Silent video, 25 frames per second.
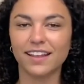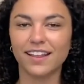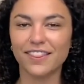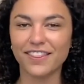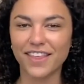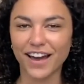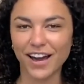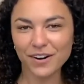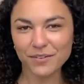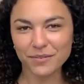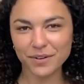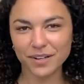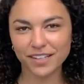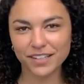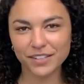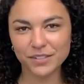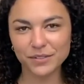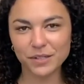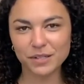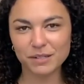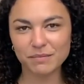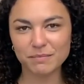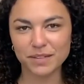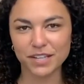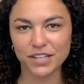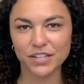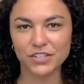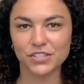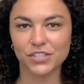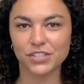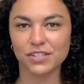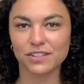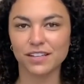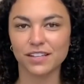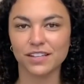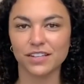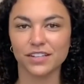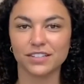That way you can make sure
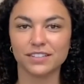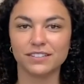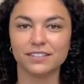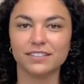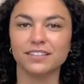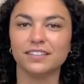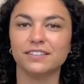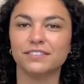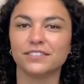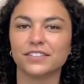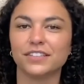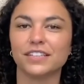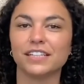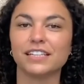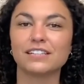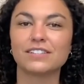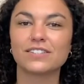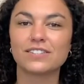that you're delivering